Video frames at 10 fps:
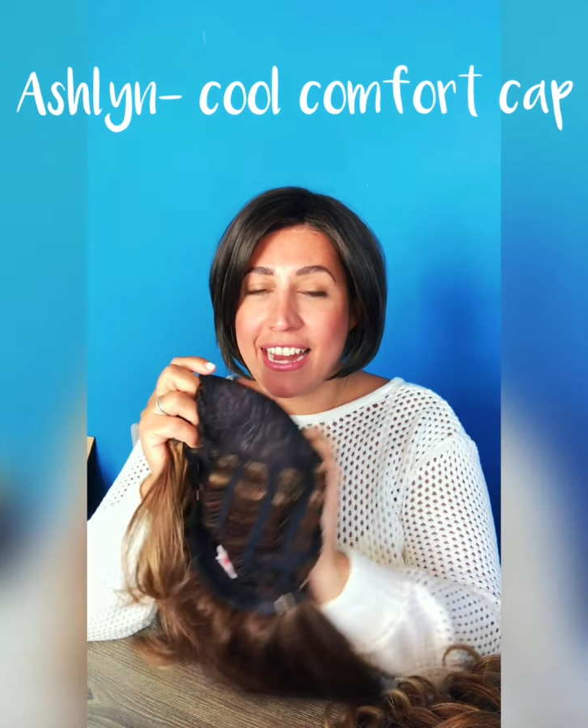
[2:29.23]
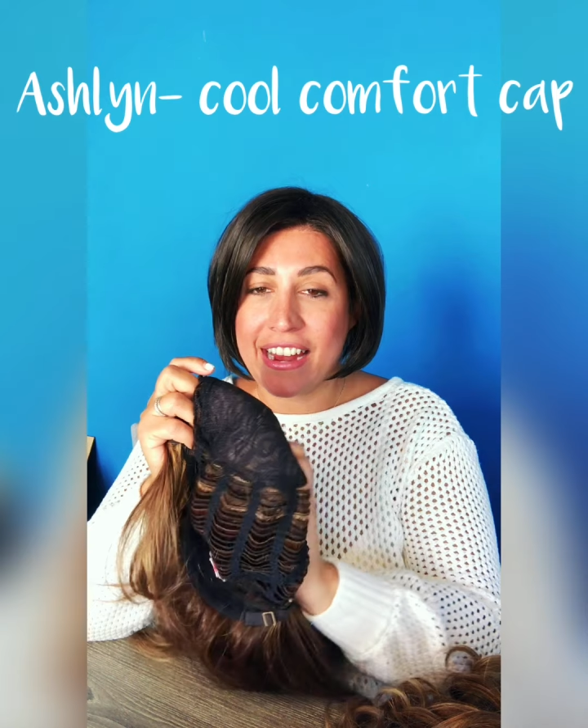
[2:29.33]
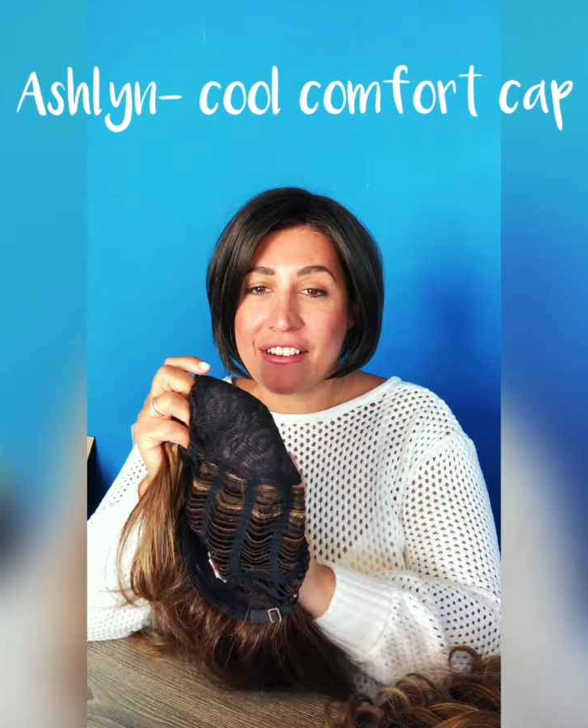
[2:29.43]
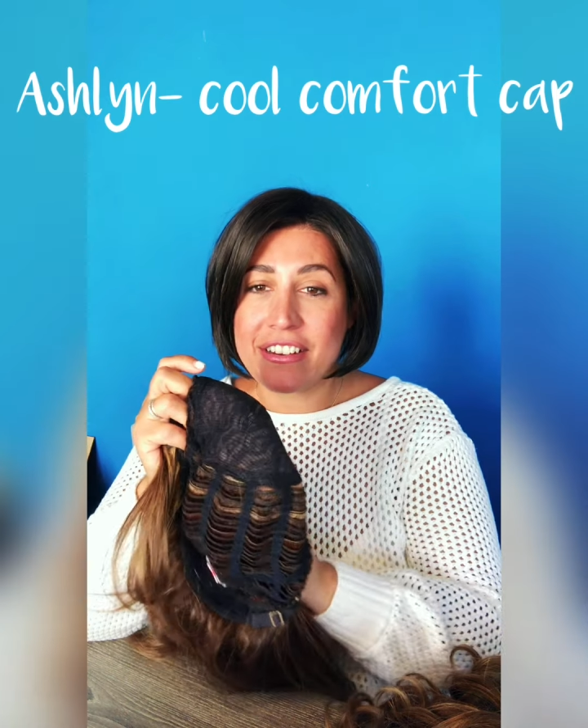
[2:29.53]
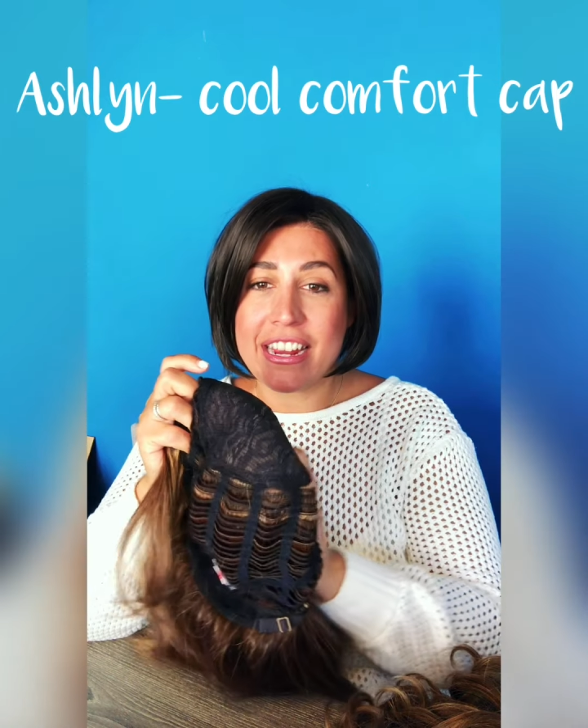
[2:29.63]

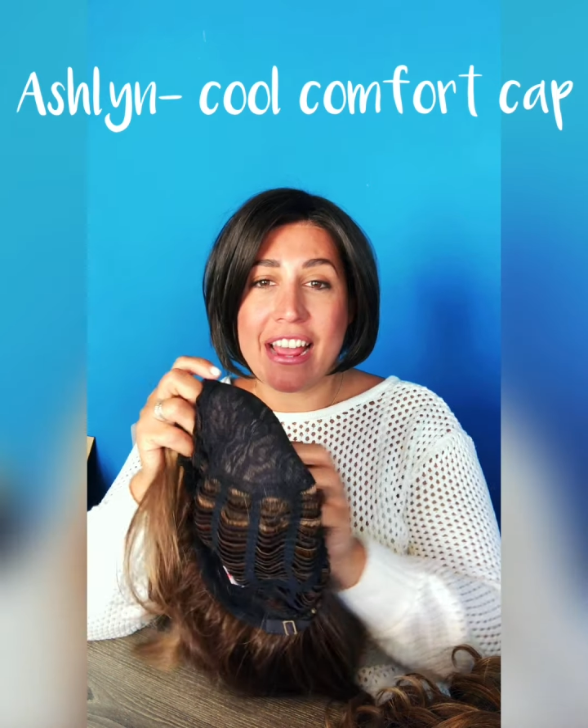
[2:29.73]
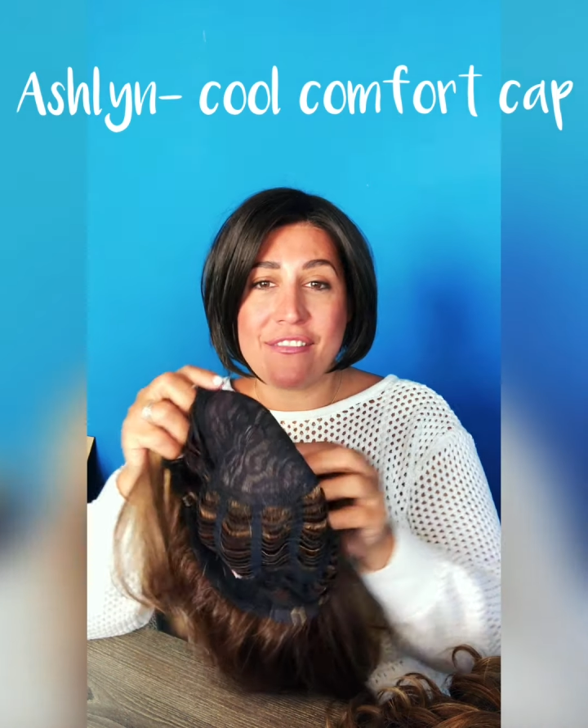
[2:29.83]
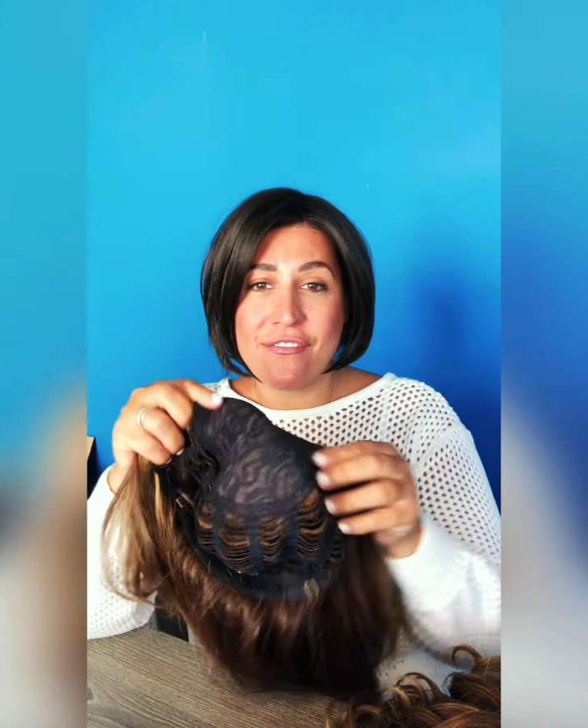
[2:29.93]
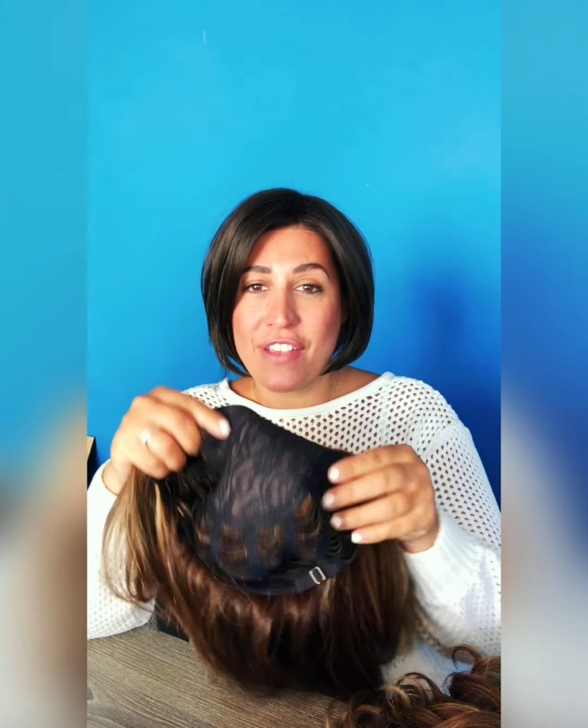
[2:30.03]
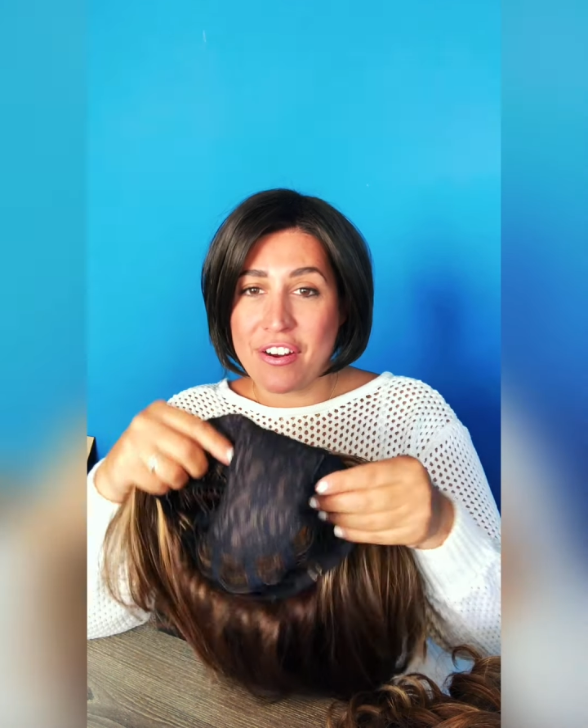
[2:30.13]
airy
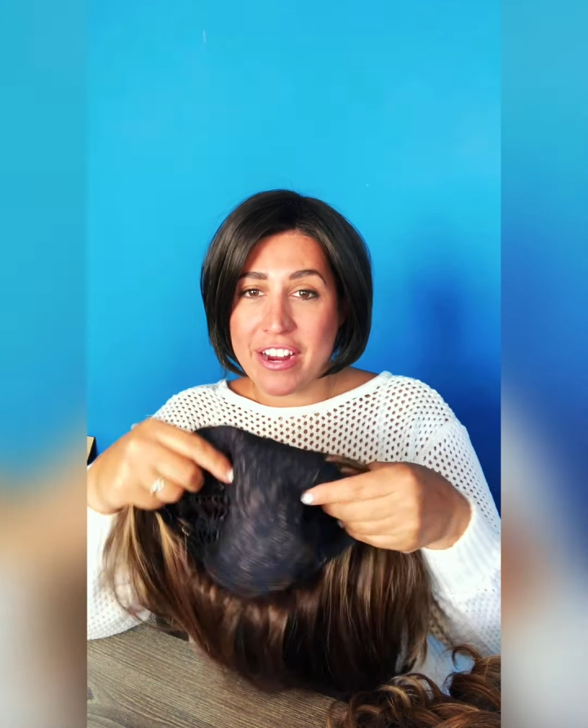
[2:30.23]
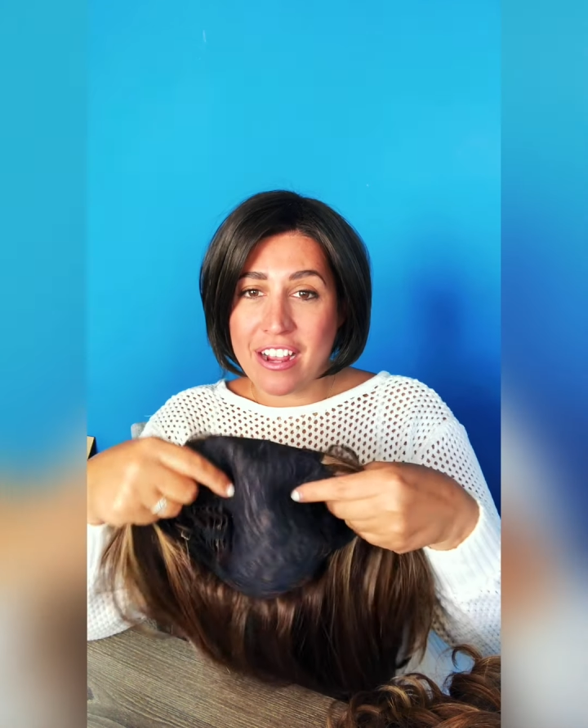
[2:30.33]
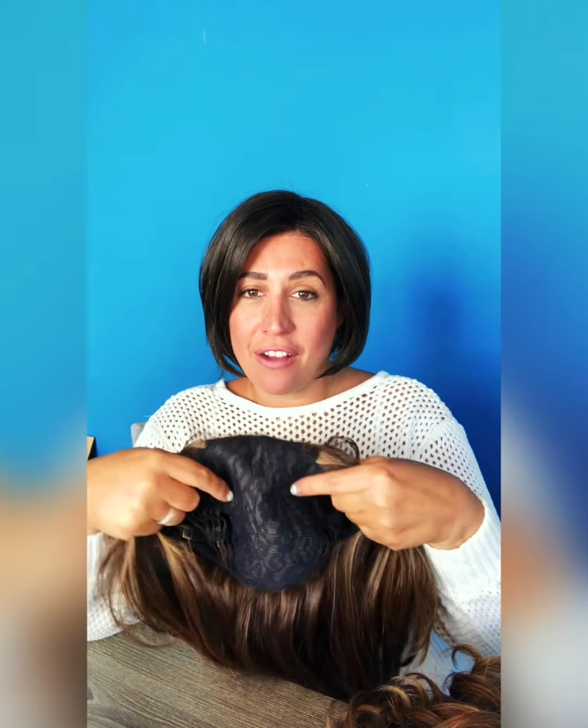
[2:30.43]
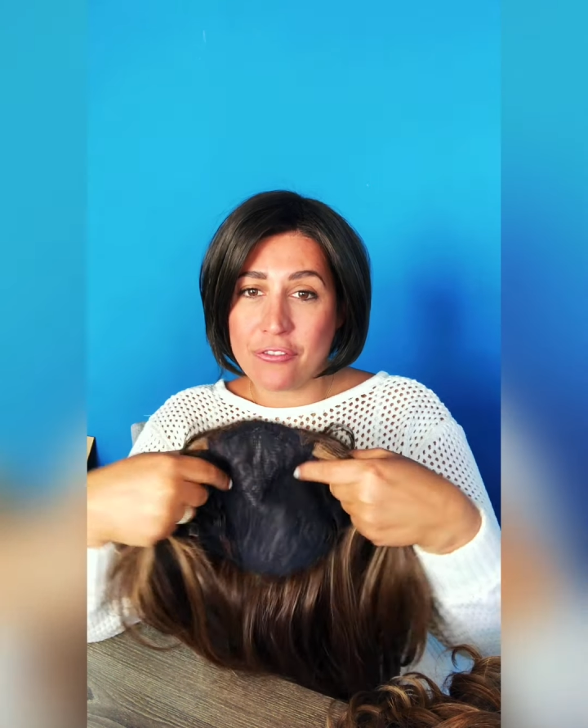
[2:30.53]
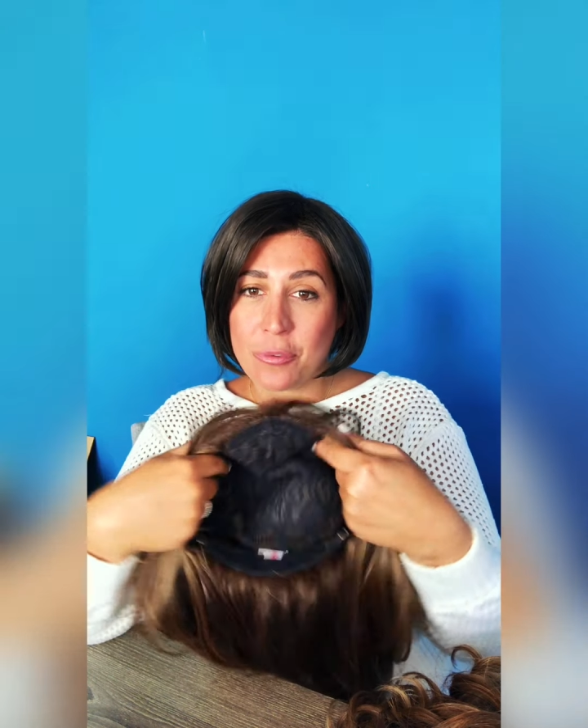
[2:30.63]
and very
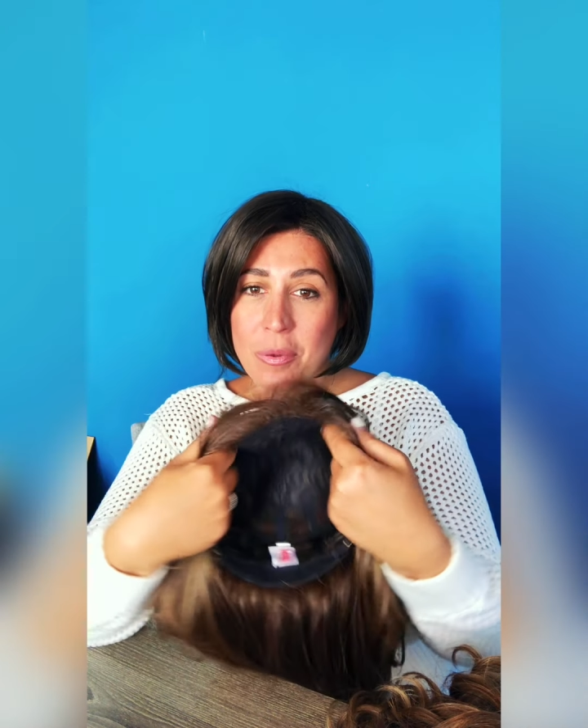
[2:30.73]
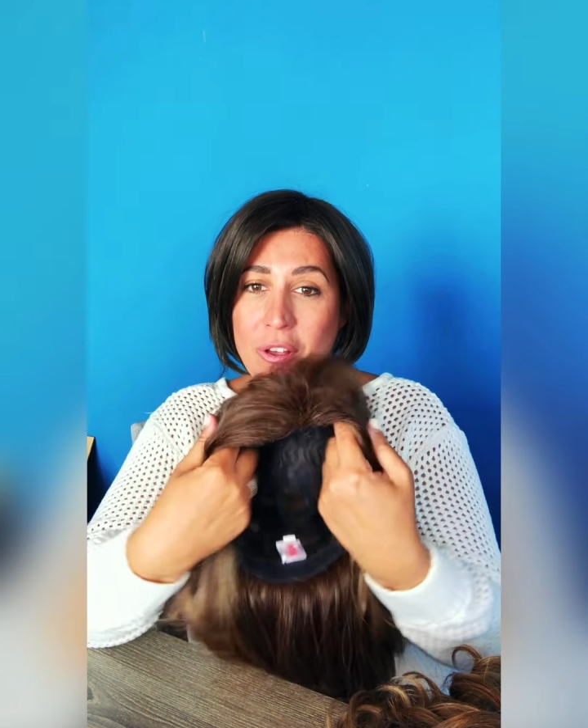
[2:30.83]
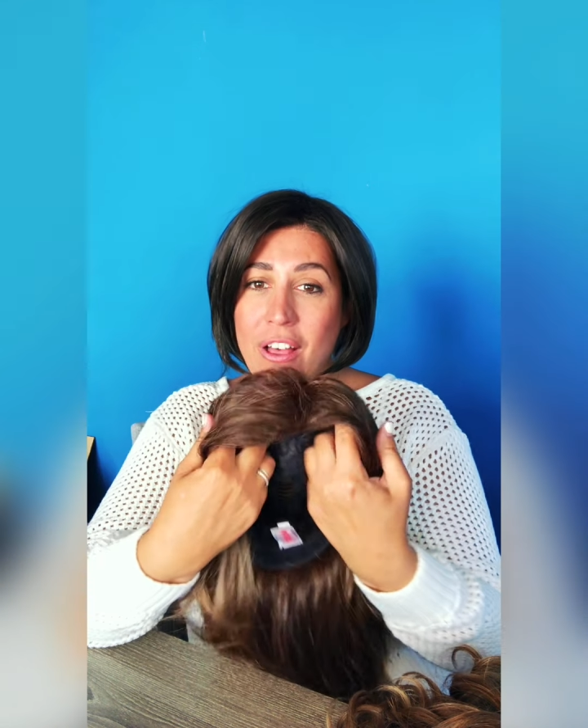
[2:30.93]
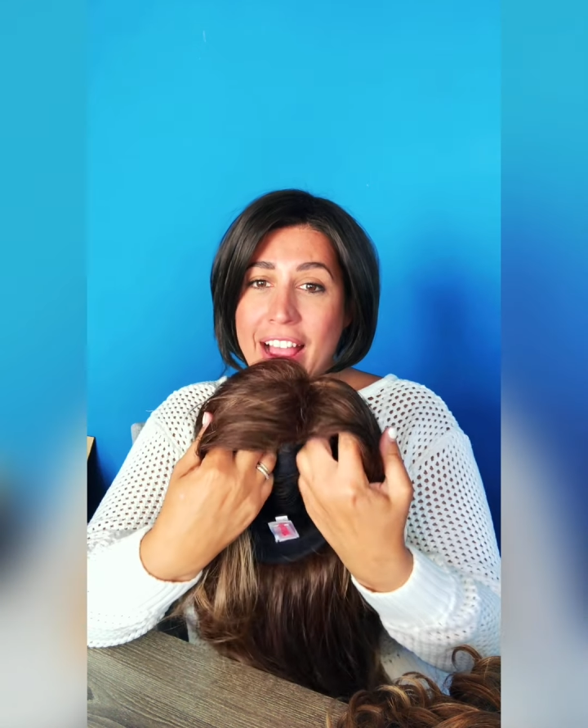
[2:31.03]
comfortable,